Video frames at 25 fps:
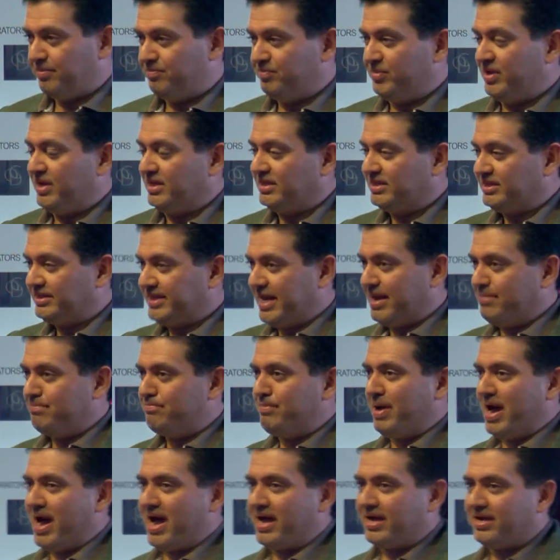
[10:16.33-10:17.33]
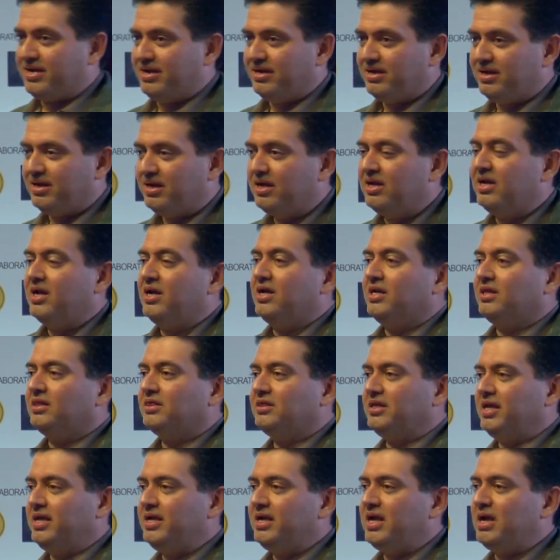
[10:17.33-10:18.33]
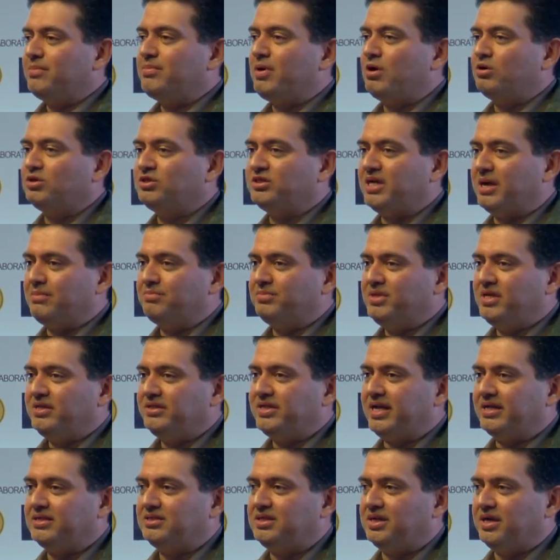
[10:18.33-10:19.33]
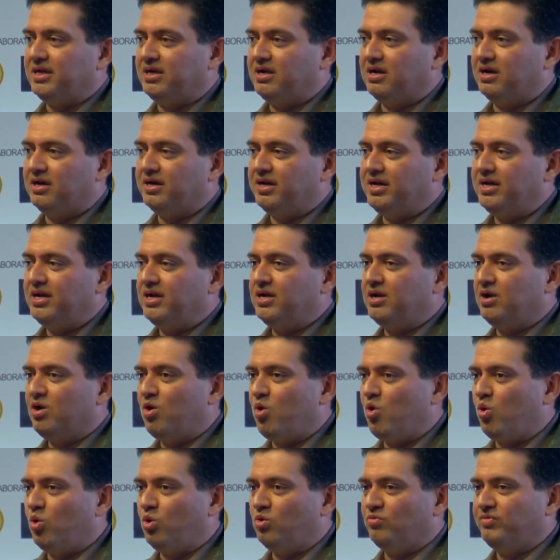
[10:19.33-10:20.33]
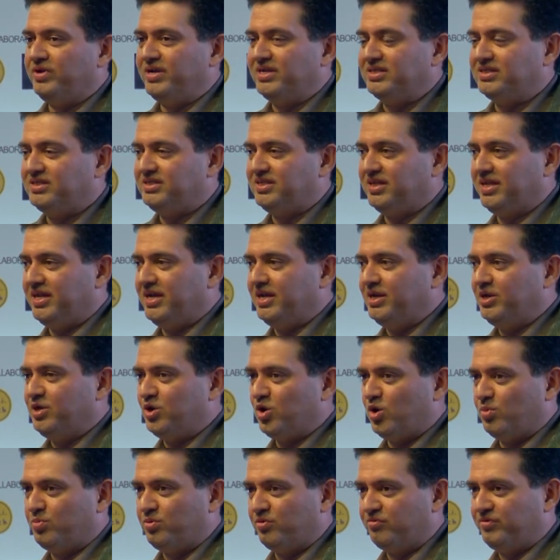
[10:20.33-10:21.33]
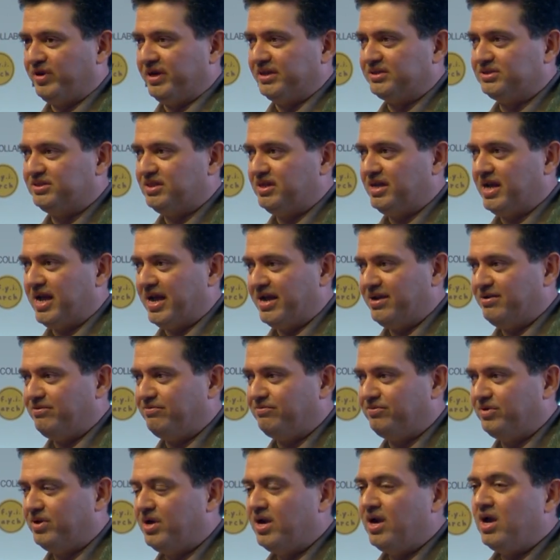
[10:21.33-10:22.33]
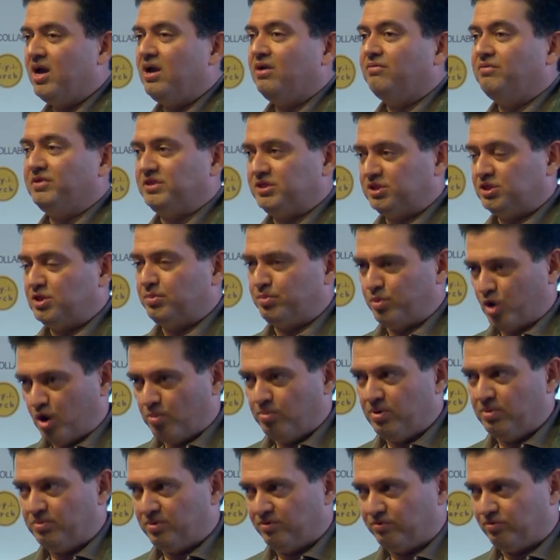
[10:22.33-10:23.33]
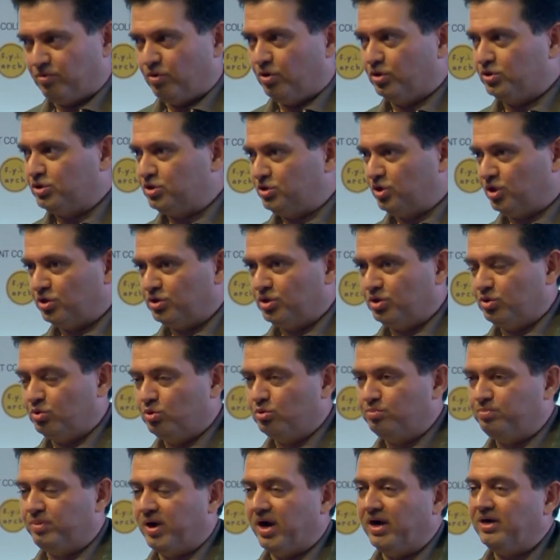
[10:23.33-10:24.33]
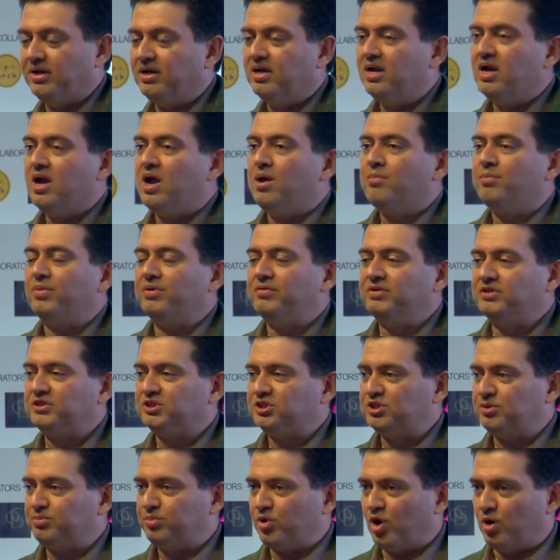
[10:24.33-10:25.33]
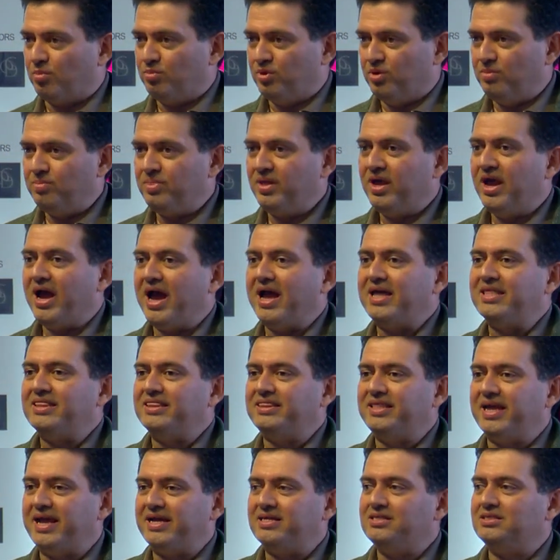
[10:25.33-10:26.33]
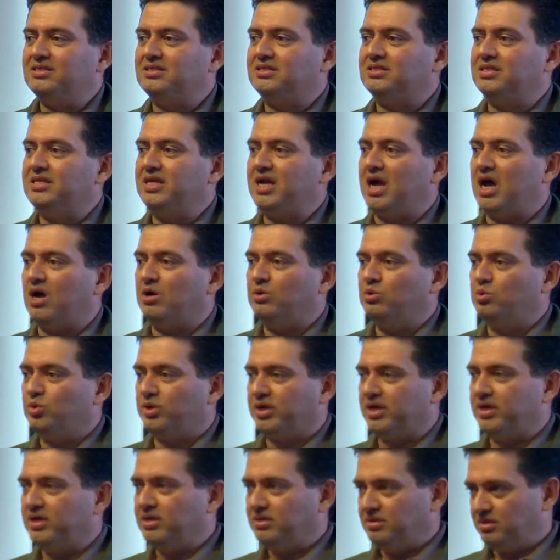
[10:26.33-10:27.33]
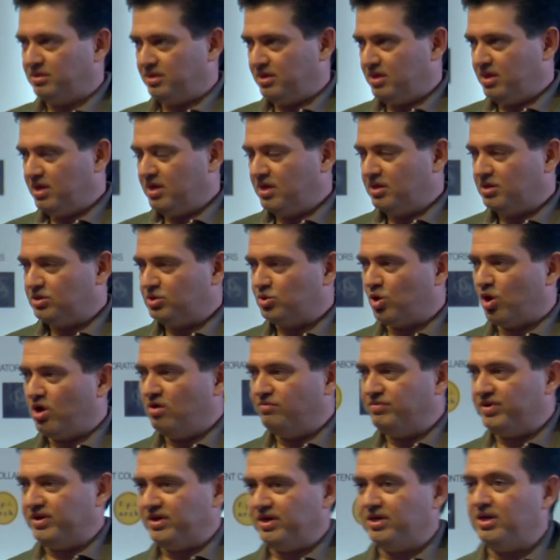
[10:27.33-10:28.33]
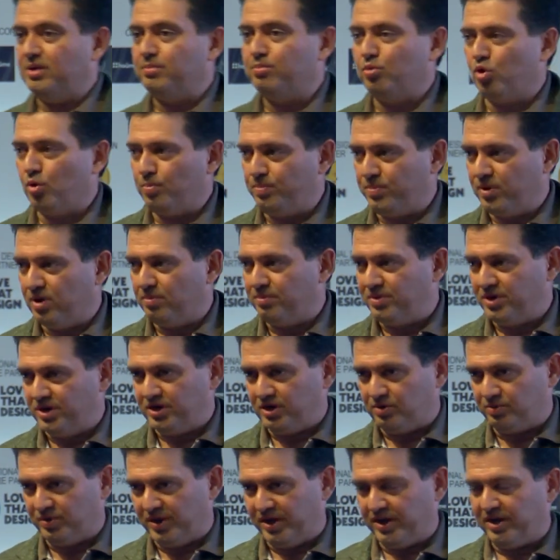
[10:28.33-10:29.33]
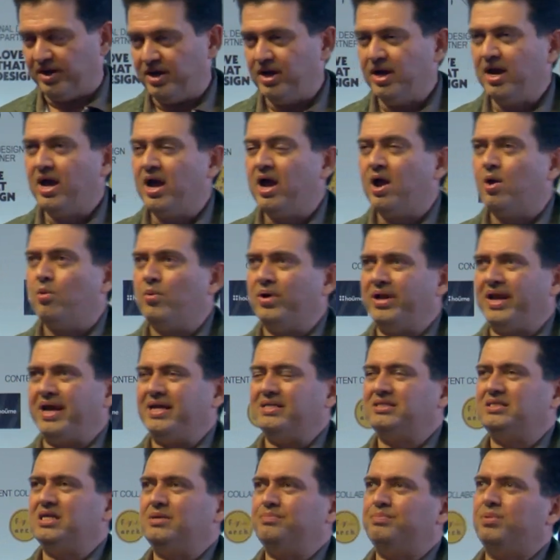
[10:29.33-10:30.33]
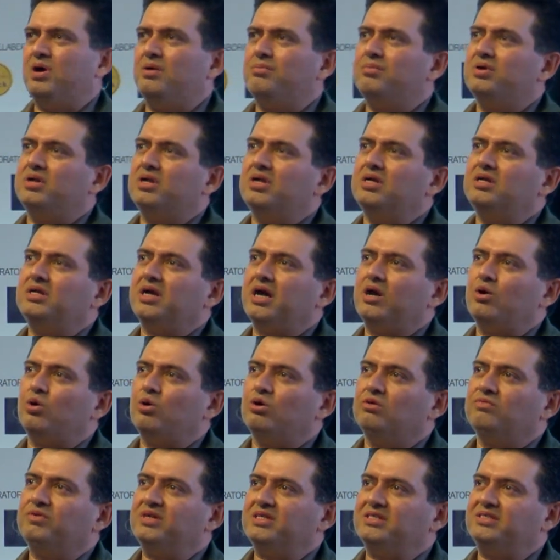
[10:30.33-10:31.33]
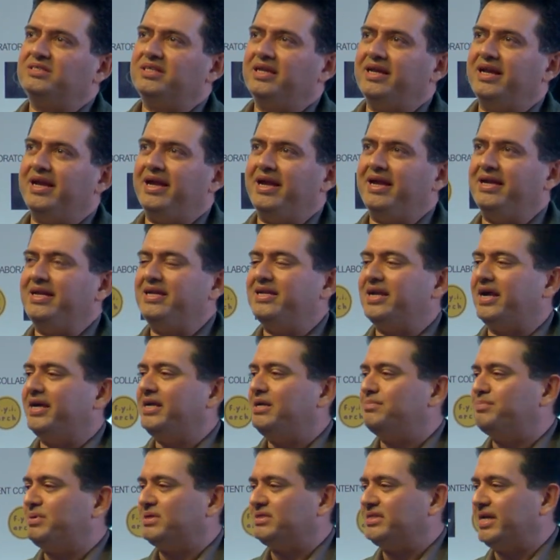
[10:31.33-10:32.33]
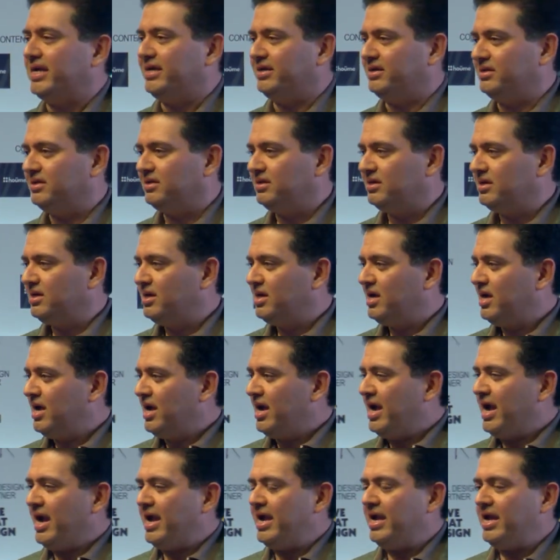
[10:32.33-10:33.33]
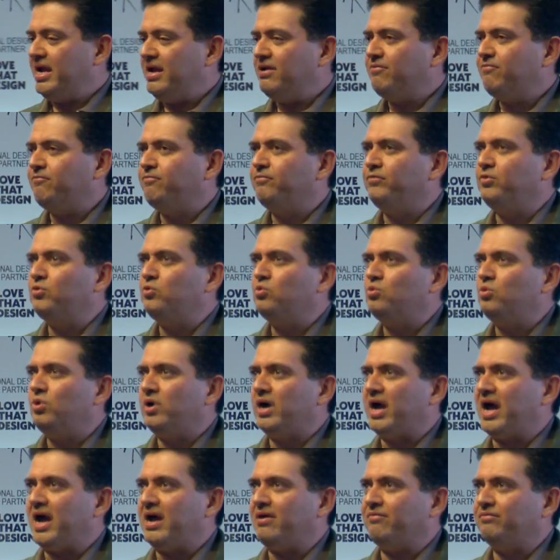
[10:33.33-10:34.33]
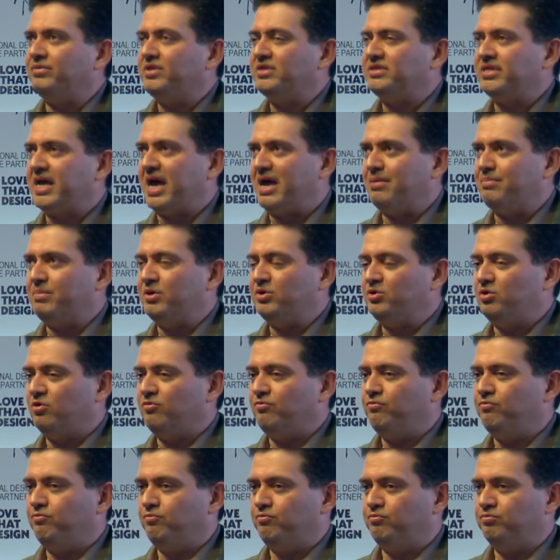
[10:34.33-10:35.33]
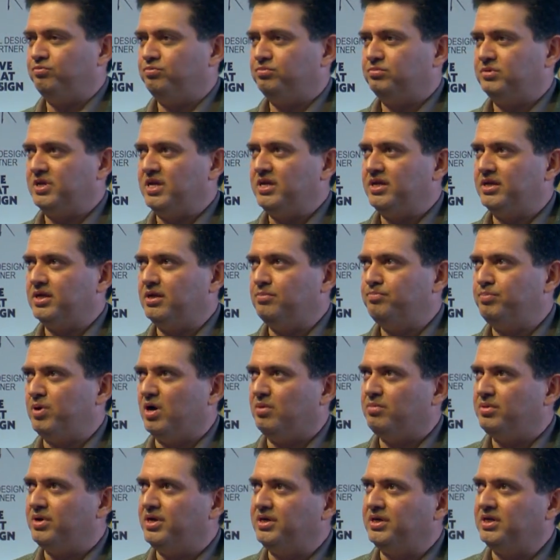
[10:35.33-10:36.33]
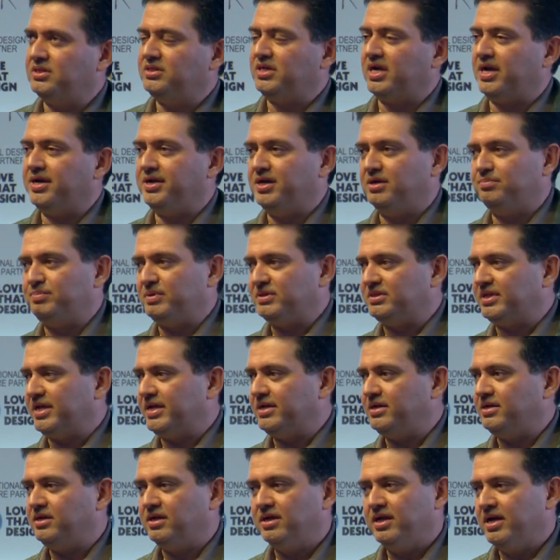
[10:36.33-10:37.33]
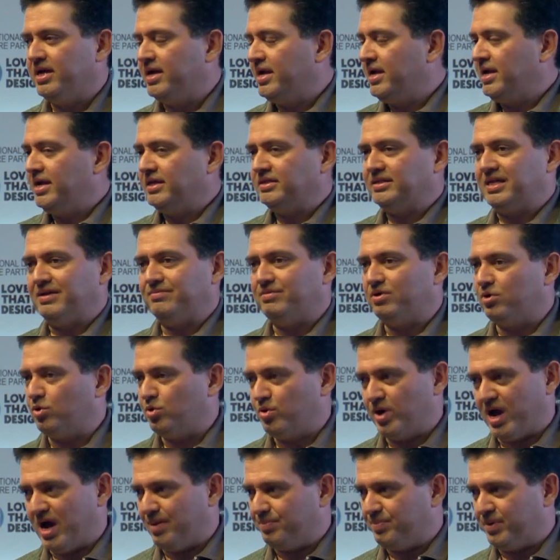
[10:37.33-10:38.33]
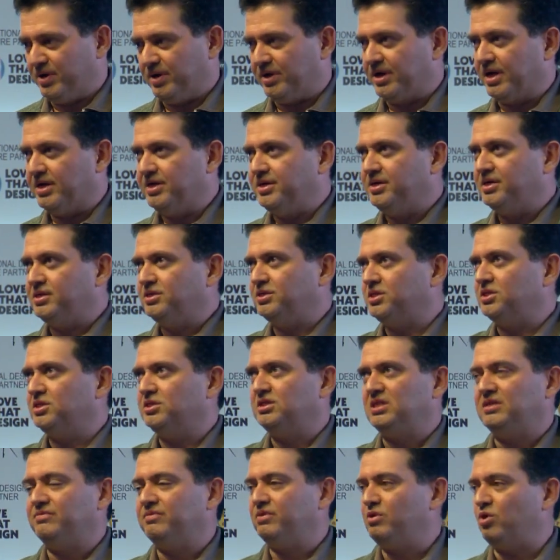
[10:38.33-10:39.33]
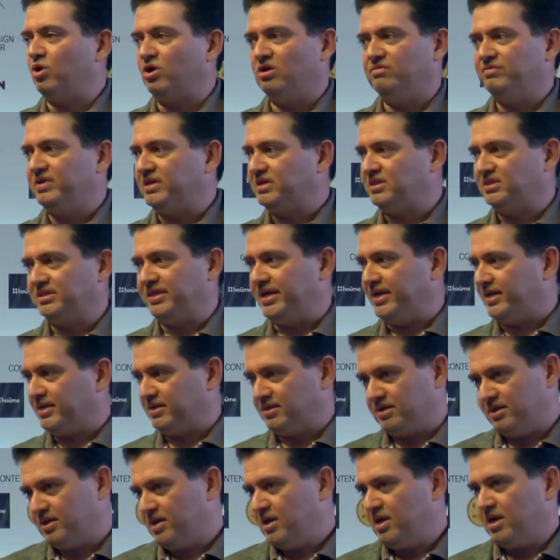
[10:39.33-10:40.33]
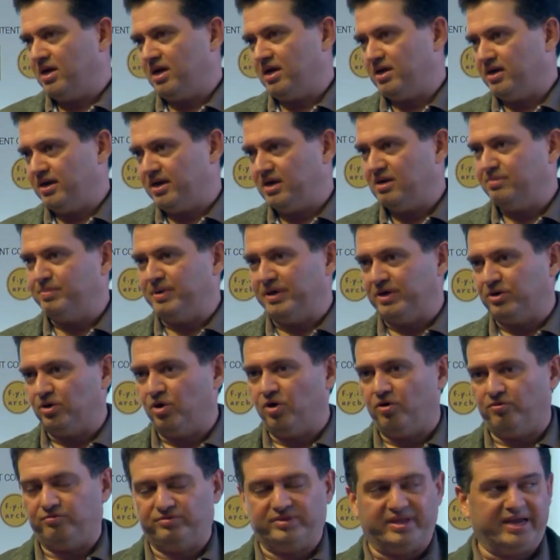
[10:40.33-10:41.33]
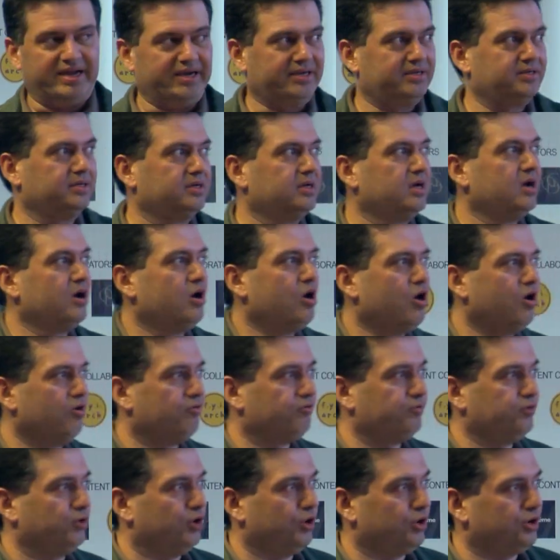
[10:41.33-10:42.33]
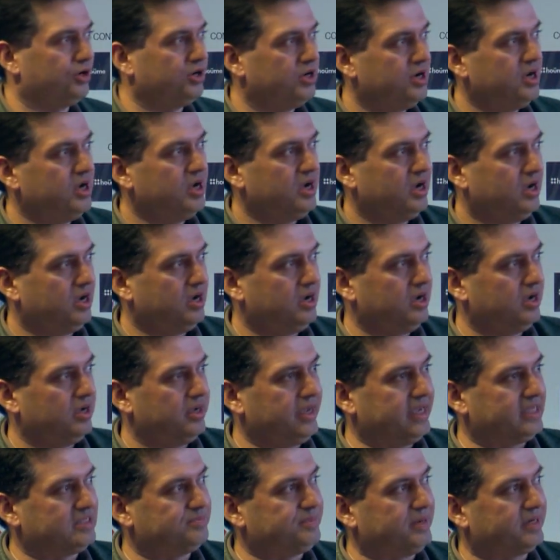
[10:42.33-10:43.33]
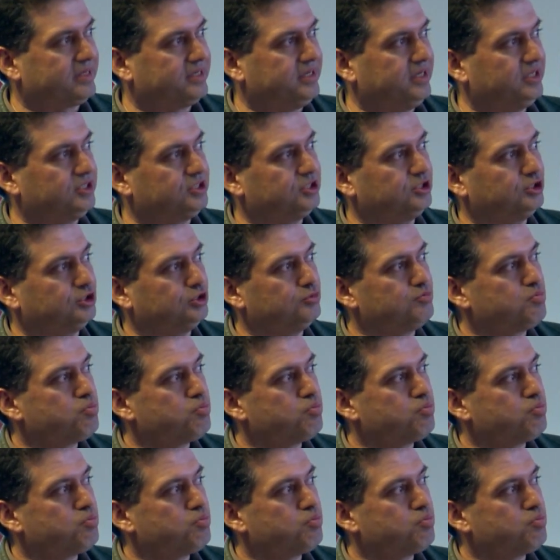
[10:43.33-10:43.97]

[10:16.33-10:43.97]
Step back, think about something that's recurring always in your professional life, which is a problem, of course, not the good part, but which is a problem, and then see how you can solve it in a more permanent way. When I say permanent, I always say 80-90%. If you have this habit of thinking permanent is 100%, it's never going to happen. Contingency will always take a little bit of that, of your expectations.